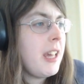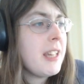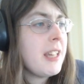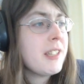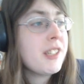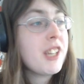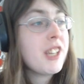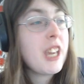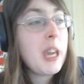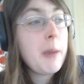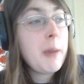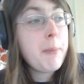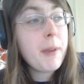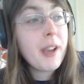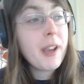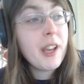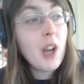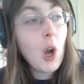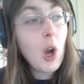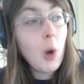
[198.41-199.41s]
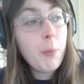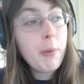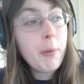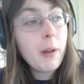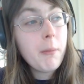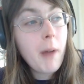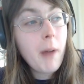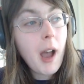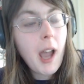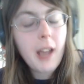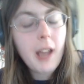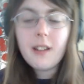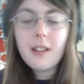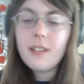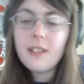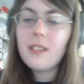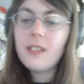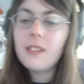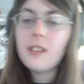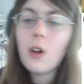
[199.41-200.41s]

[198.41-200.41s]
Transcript: is keeping an open mind.